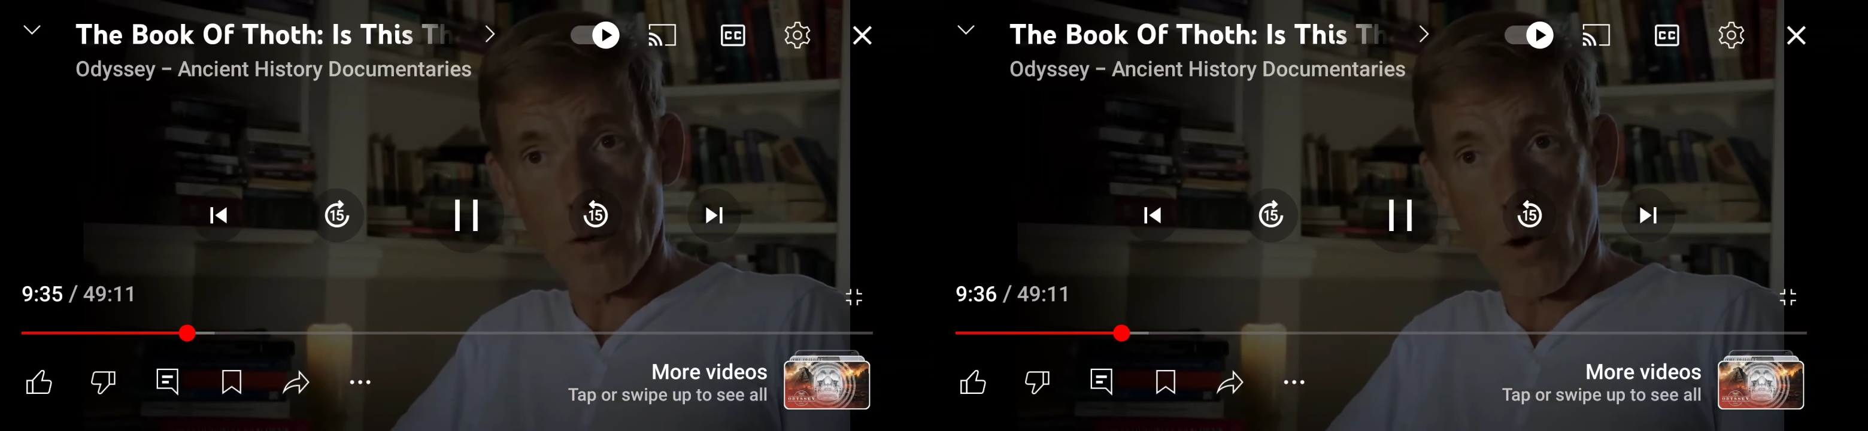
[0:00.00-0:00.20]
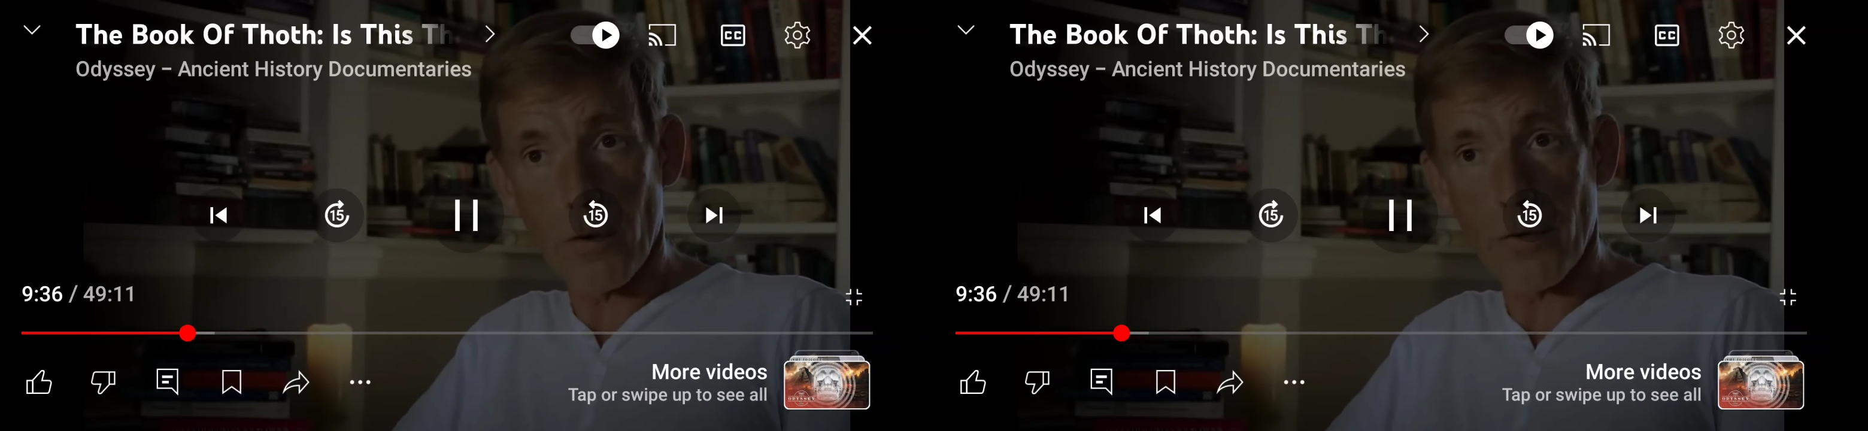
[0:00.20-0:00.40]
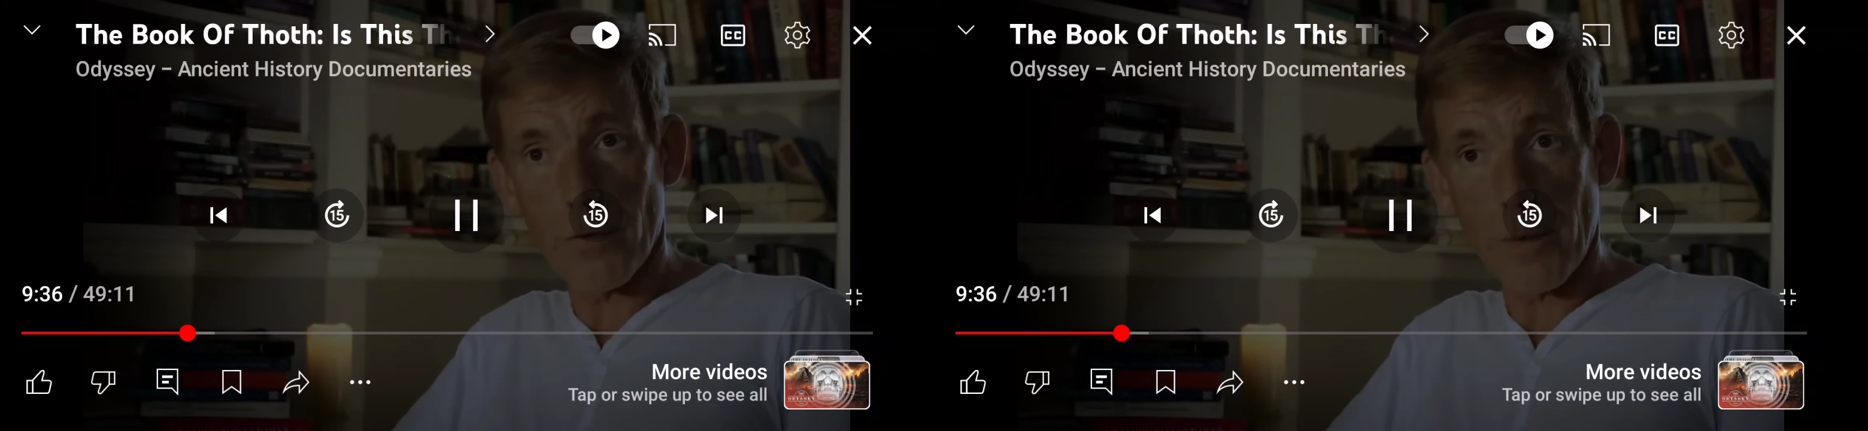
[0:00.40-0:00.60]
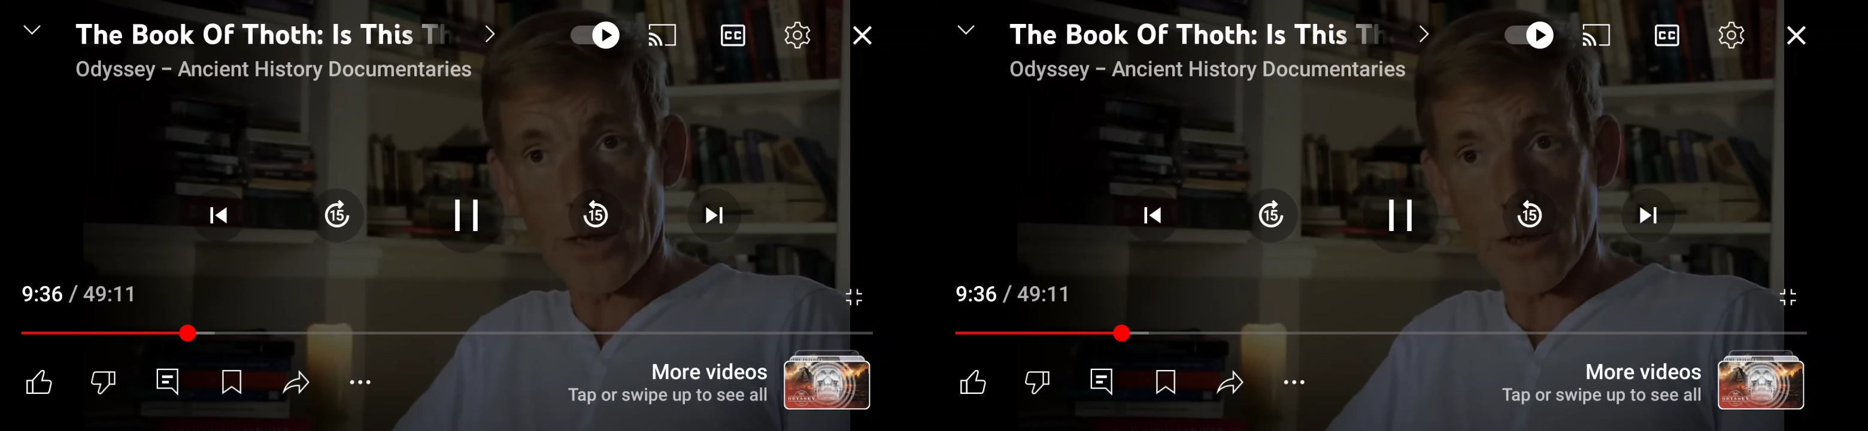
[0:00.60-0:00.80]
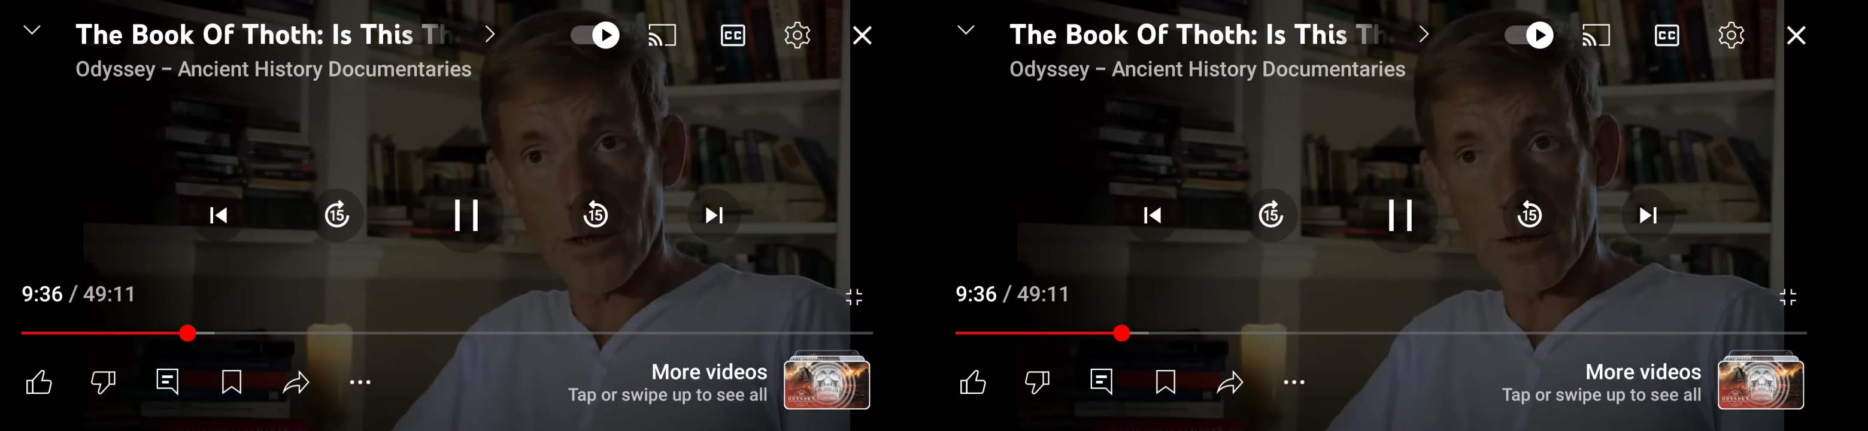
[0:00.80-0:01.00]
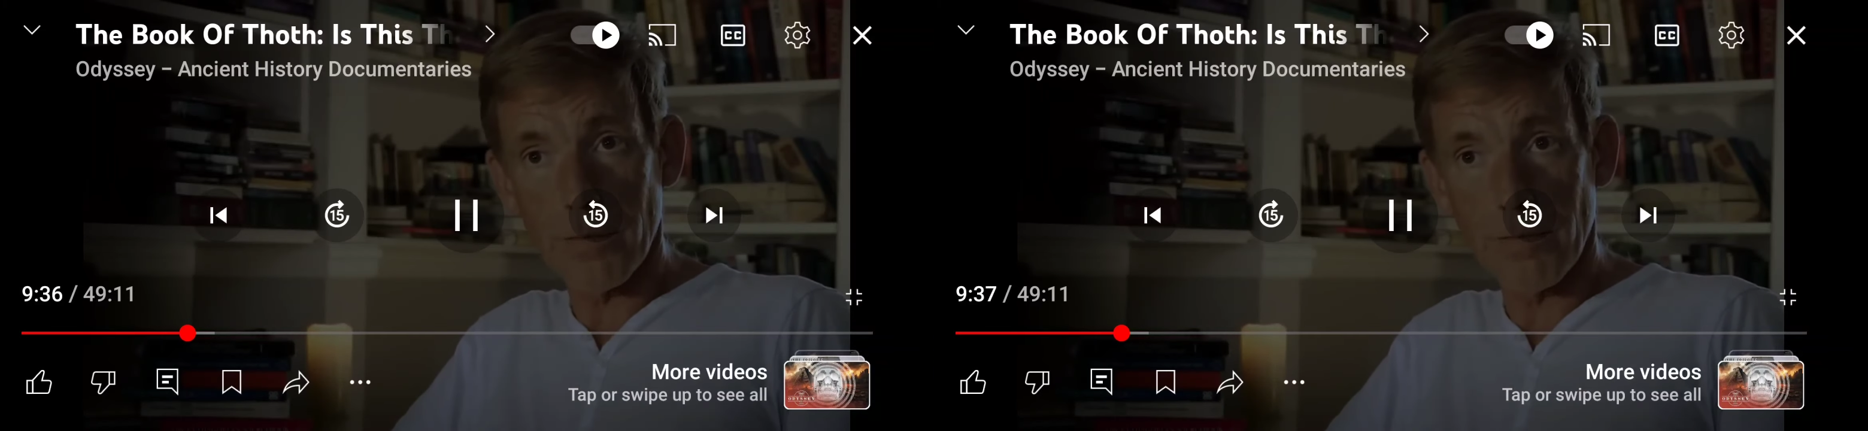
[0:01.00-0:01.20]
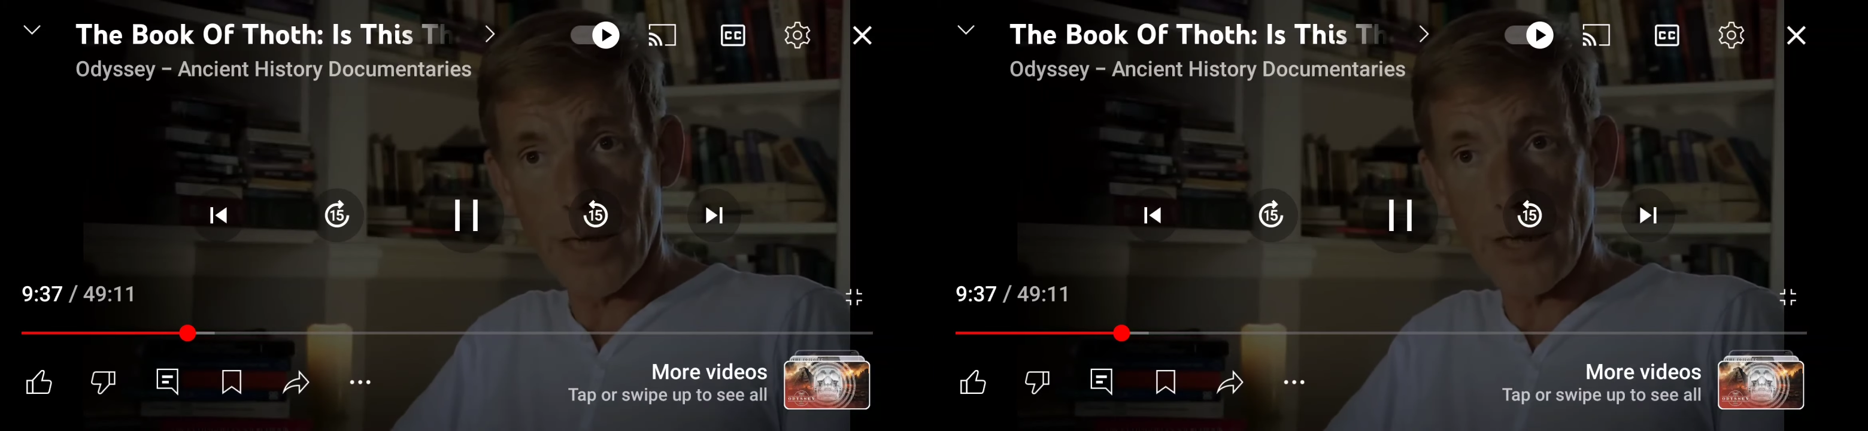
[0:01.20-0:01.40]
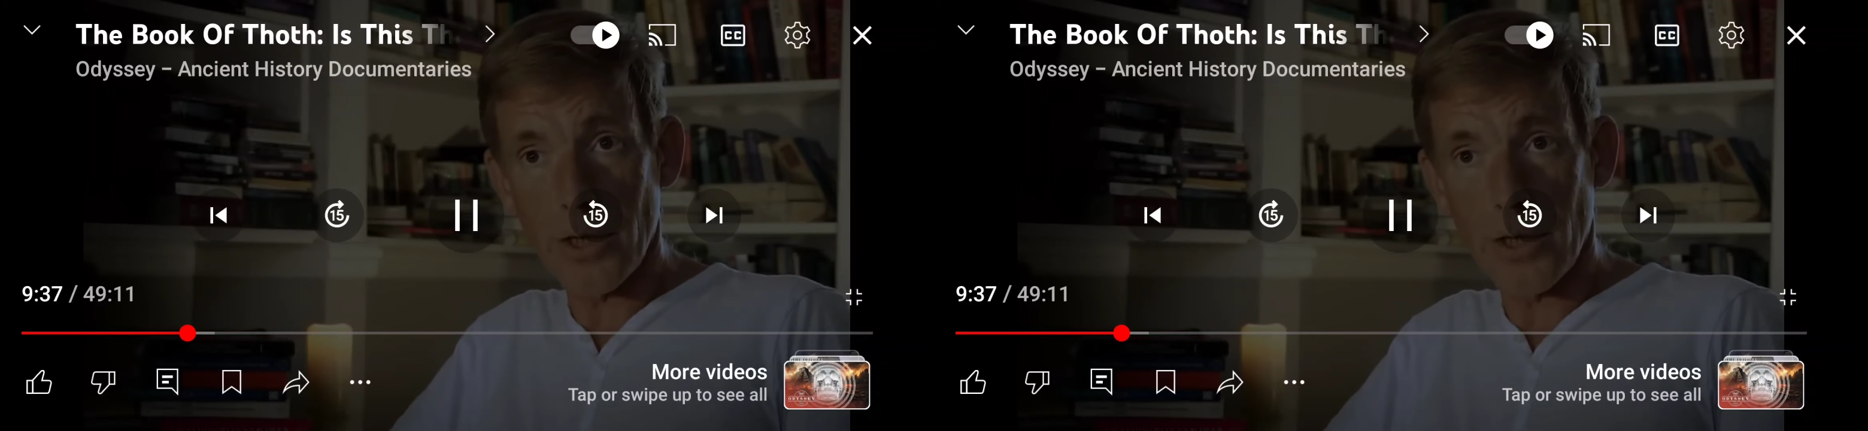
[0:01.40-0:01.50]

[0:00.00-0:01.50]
Thoth from ancient